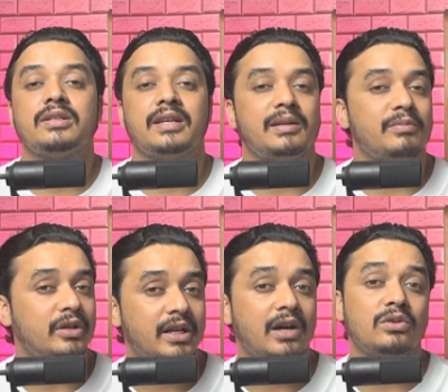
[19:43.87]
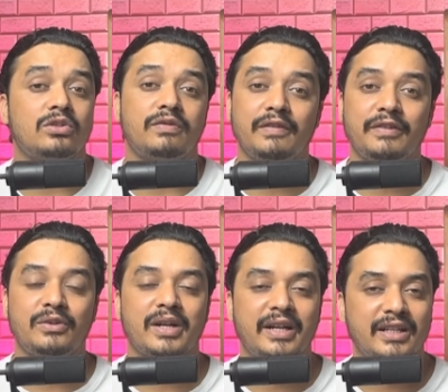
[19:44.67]
any more doubts, feel free
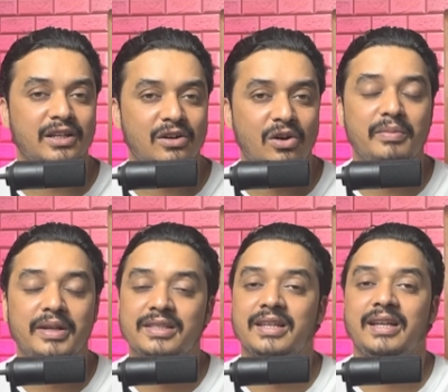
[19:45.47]
to write in the comments,